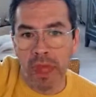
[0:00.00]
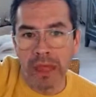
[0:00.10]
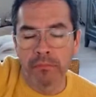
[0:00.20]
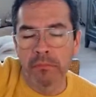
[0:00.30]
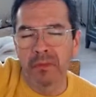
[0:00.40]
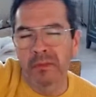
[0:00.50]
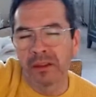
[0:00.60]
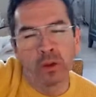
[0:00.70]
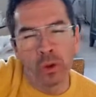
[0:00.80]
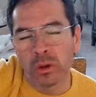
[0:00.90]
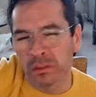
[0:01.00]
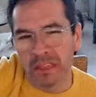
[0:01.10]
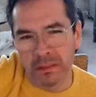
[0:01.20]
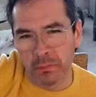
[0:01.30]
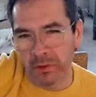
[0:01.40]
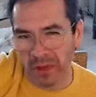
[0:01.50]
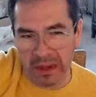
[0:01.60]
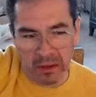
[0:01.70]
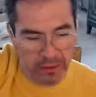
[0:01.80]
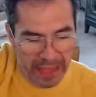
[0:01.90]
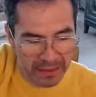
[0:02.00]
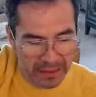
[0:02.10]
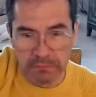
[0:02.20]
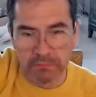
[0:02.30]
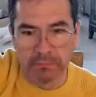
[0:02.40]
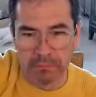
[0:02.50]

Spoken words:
Okay, Google doesn't provide you that.